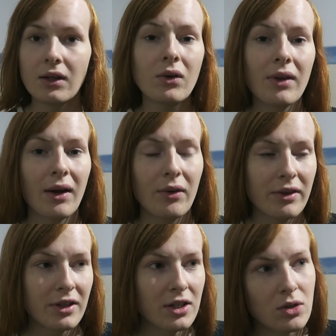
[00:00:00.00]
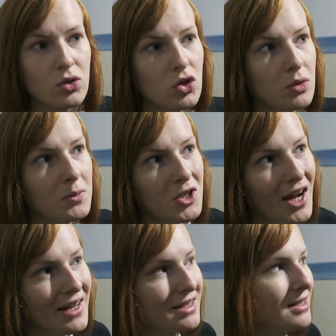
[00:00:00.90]
and all that other YouTube
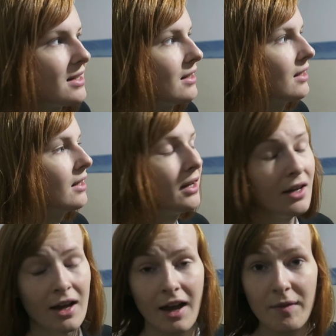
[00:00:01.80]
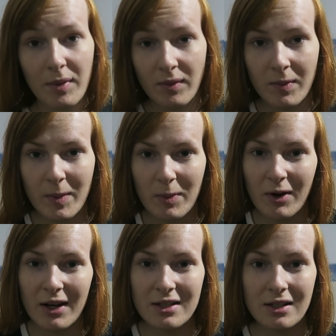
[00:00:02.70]
jazz. I've been Ruby
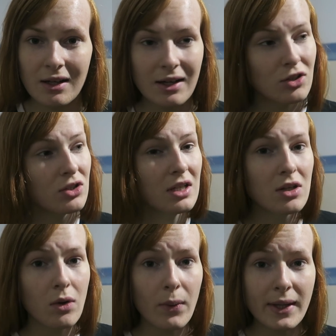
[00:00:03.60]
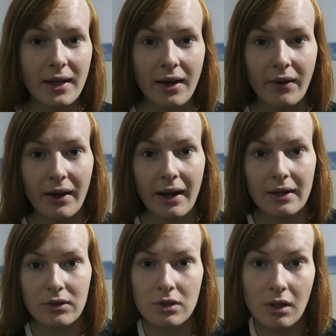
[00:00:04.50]
Price, and I shall see you a week ago.
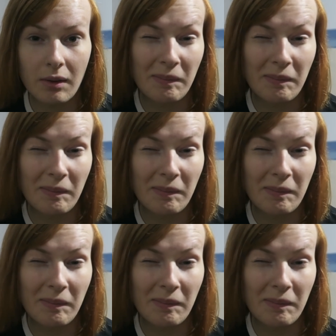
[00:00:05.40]
Adios.